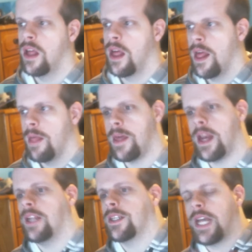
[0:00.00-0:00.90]
Then I
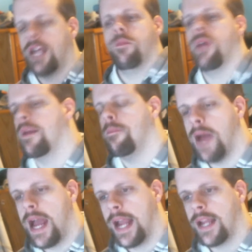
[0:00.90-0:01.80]
decided to bring it
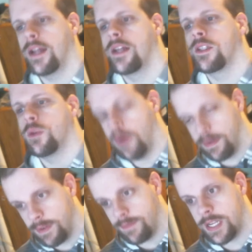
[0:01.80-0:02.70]
back
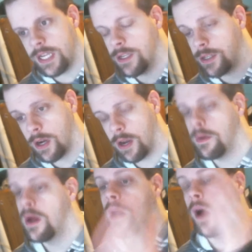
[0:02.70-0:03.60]
2015 start up.
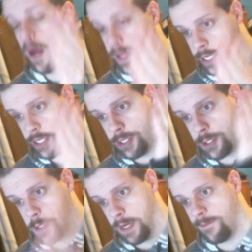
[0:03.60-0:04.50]
All right, let's just
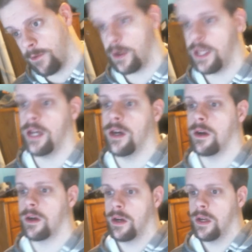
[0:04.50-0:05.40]
stream for a year,
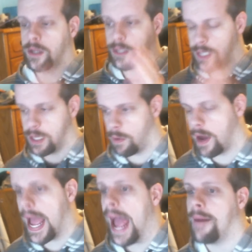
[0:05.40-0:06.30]
see what
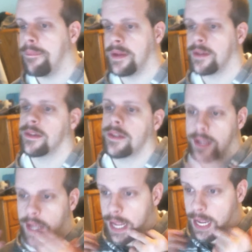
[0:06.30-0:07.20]
happens,
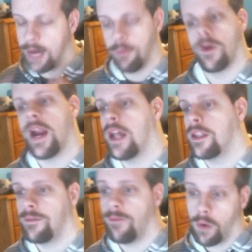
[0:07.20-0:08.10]
and we're at
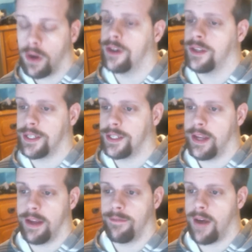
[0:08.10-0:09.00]
468
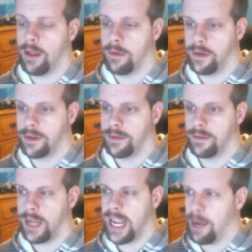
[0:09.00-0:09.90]
followers.
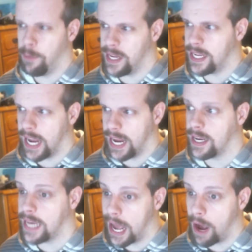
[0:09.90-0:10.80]
And we gain
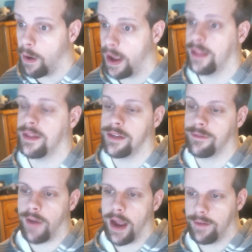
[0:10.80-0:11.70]
now at least
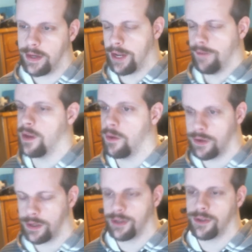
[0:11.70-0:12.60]
5 to 10 viewers
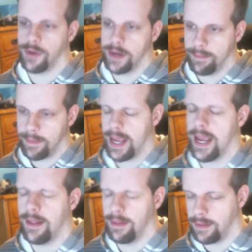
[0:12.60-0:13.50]
a stream
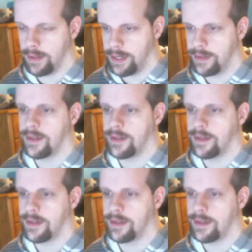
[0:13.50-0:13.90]
at least.